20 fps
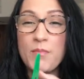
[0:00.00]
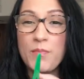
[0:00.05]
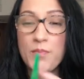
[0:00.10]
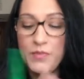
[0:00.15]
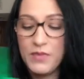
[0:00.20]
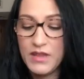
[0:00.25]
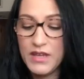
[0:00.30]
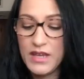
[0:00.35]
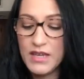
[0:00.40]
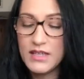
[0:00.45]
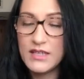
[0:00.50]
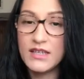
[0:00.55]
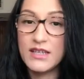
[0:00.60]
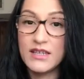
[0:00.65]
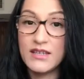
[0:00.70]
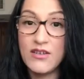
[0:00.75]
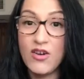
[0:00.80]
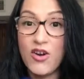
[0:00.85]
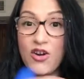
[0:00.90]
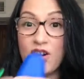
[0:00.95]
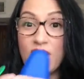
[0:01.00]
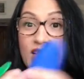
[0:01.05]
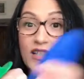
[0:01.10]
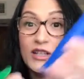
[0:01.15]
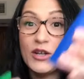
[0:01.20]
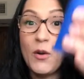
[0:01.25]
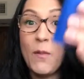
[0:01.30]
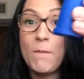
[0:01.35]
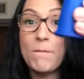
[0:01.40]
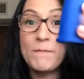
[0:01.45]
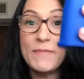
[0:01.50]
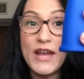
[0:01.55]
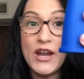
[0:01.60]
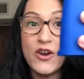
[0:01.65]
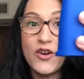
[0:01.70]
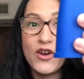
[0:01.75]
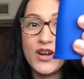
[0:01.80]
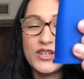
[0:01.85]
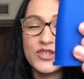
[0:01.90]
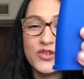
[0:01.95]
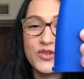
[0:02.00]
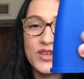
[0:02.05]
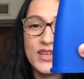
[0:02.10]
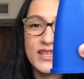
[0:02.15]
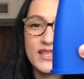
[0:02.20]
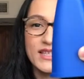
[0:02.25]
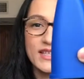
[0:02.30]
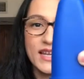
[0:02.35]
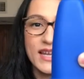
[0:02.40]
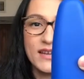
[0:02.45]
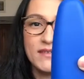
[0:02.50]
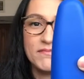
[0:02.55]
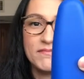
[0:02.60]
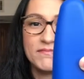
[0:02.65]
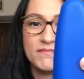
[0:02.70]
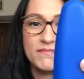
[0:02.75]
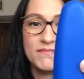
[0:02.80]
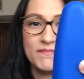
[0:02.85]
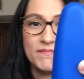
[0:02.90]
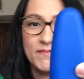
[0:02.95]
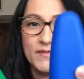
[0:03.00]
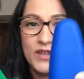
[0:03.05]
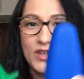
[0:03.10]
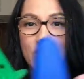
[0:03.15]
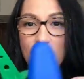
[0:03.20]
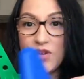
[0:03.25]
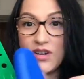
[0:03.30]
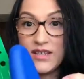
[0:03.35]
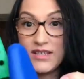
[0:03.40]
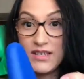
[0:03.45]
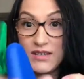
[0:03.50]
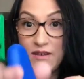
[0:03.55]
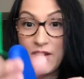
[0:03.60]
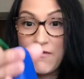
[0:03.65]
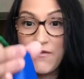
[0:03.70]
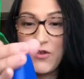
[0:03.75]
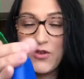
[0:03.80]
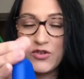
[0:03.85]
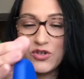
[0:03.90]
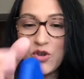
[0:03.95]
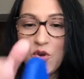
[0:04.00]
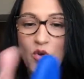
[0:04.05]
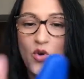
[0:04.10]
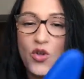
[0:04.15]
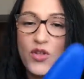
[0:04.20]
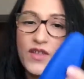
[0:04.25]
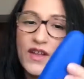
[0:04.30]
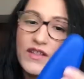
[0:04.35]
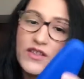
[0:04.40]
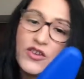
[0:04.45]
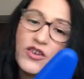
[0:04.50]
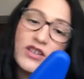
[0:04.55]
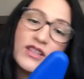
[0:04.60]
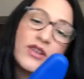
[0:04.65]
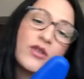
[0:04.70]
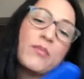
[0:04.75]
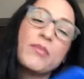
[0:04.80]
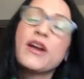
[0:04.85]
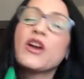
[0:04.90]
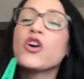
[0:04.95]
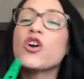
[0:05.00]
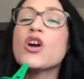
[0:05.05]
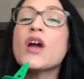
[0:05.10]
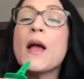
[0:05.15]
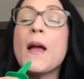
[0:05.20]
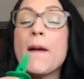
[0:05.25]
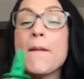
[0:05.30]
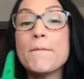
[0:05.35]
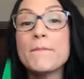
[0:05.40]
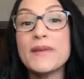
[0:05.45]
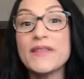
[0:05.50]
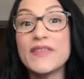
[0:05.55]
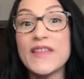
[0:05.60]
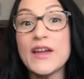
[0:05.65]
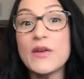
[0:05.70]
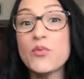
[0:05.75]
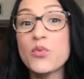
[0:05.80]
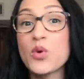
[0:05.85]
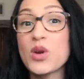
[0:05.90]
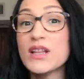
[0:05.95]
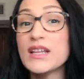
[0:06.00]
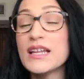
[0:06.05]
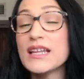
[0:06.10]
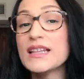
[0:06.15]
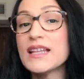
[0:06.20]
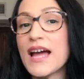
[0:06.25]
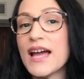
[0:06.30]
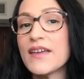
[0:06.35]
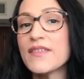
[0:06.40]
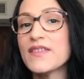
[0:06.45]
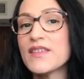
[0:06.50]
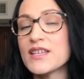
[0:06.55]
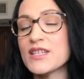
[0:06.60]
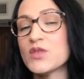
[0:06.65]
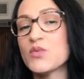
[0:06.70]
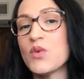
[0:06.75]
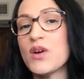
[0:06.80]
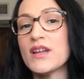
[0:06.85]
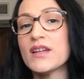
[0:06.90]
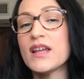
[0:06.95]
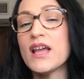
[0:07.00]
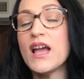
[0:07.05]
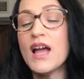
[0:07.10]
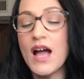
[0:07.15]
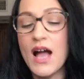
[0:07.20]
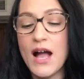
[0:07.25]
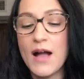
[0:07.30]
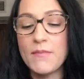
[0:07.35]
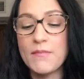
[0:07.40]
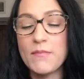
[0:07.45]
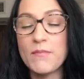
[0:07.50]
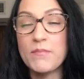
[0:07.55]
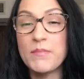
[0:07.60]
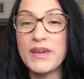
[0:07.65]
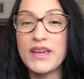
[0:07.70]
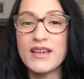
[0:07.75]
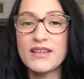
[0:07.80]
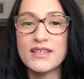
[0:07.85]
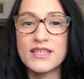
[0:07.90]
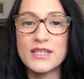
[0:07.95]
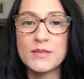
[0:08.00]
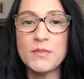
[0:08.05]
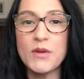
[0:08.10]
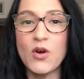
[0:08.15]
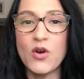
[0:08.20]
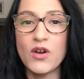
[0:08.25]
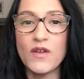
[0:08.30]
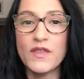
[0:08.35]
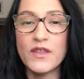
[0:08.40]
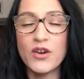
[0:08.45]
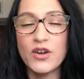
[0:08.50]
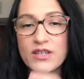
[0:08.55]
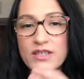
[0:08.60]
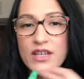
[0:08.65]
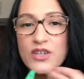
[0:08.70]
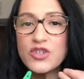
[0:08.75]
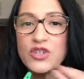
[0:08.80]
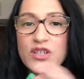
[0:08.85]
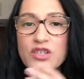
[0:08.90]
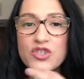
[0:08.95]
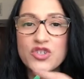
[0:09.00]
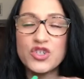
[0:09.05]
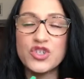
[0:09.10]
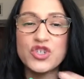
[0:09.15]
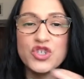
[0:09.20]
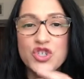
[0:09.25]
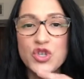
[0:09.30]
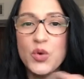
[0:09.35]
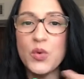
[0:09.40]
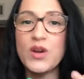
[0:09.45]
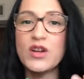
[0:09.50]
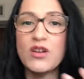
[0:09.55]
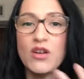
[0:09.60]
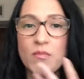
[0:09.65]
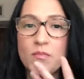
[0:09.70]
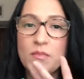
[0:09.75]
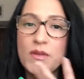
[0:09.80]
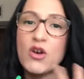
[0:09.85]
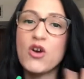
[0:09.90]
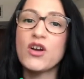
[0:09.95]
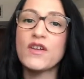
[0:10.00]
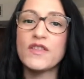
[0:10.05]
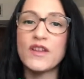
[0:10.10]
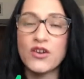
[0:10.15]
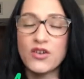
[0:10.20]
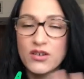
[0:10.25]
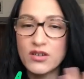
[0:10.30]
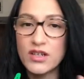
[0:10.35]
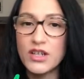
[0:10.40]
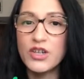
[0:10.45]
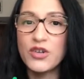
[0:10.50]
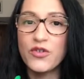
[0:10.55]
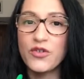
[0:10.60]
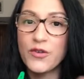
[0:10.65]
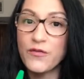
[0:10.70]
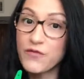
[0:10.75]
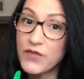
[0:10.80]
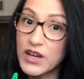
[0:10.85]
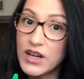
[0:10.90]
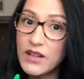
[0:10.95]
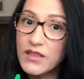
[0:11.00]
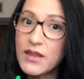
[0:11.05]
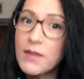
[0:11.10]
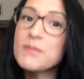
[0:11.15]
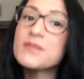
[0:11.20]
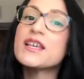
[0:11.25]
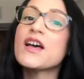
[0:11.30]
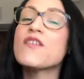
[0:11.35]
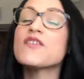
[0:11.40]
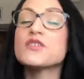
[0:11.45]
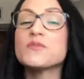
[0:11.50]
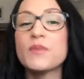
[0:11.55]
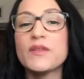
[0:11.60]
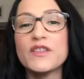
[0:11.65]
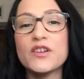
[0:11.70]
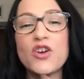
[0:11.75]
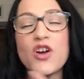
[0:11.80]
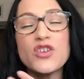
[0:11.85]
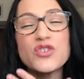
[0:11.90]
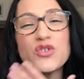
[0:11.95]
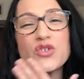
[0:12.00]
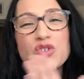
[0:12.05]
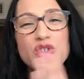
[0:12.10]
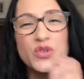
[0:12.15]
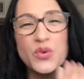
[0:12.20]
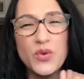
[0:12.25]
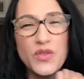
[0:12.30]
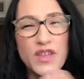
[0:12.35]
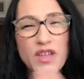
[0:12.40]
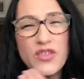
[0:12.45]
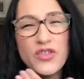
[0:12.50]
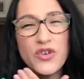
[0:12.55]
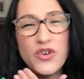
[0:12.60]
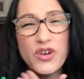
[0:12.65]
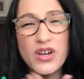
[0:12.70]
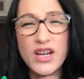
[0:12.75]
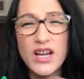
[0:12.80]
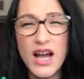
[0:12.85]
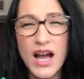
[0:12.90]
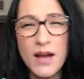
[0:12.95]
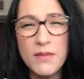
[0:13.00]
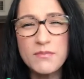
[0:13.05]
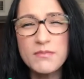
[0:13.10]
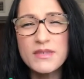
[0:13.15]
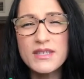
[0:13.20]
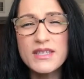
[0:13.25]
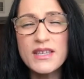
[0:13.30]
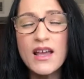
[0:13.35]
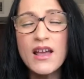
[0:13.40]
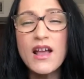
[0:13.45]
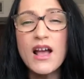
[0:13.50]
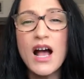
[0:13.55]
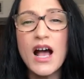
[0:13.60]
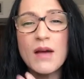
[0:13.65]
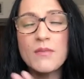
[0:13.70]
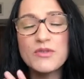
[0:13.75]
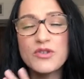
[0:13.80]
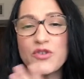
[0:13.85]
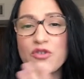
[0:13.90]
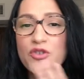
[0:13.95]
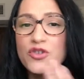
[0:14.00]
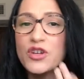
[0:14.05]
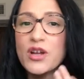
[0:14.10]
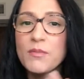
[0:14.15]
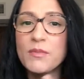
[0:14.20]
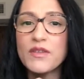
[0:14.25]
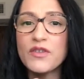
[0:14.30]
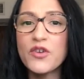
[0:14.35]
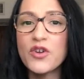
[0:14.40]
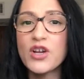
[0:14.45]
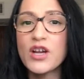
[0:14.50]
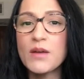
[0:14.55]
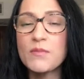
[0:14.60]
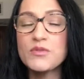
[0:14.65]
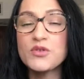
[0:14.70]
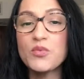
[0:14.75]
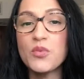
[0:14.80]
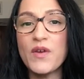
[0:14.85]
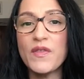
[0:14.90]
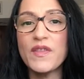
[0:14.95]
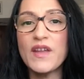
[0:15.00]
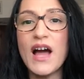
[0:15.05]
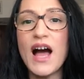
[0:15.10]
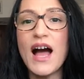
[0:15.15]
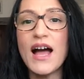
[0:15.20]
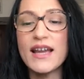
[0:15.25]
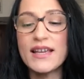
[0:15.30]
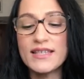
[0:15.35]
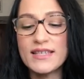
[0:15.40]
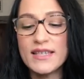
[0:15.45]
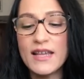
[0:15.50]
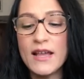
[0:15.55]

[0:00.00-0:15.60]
these are a little bigger, as you can see, because it fills the whole thing. They're a little bigger, but they really like this one because it's milk. They're essentially just chewing on milk. They're, they're feeding themselves, but they're also soothing their gums. So they're numbing their gums with the eyes.